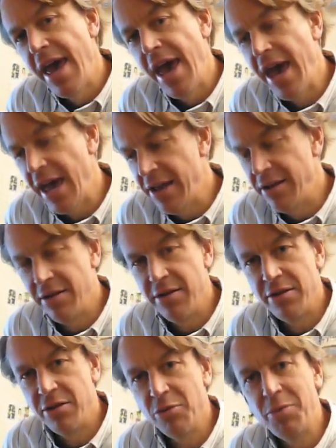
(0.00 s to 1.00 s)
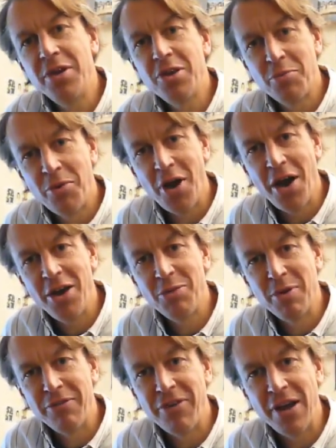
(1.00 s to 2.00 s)
And you'll be
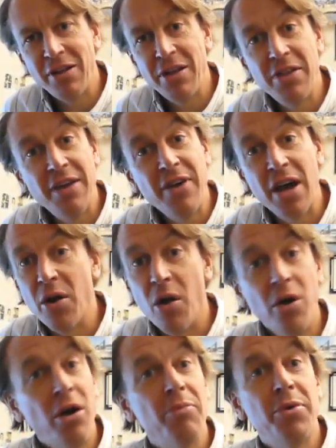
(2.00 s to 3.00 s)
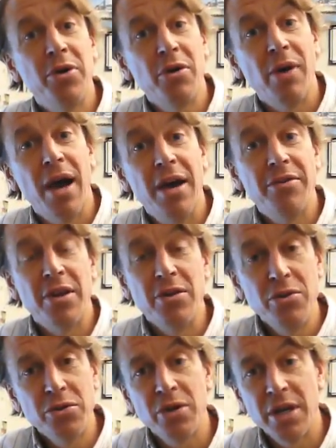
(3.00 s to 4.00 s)
surprised, but frankly, they've got it all computerized. And
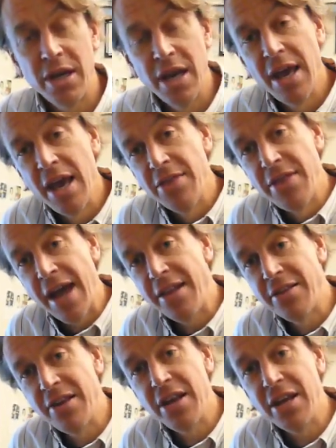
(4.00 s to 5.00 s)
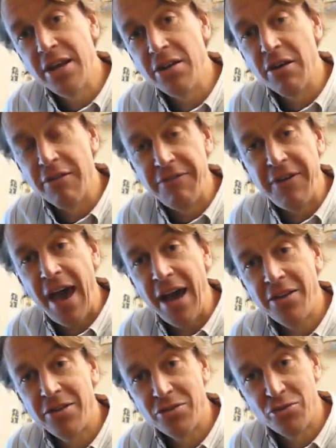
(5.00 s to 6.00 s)
usually that's sitting in your
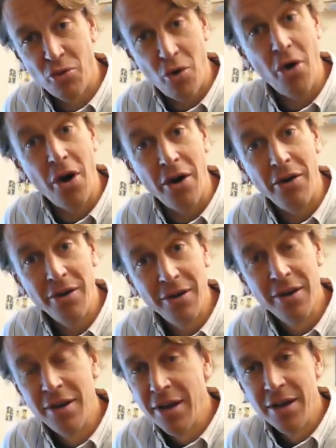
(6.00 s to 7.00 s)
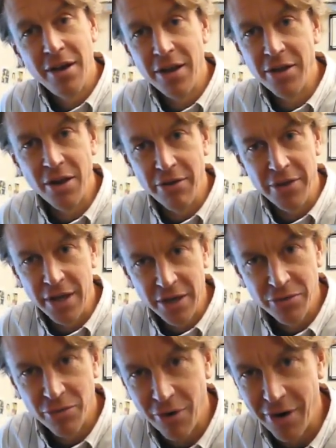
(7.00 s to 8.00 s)
fax drawer, in the
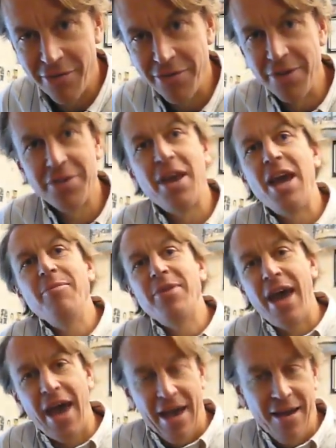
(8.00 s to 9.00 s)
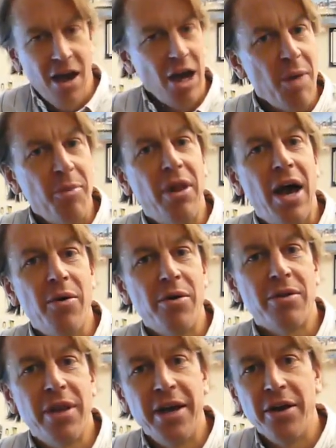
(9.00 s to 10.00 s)
in drawer, the same day, a couple
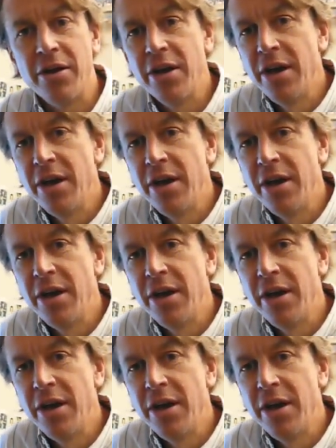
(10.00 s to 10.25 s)
hours later.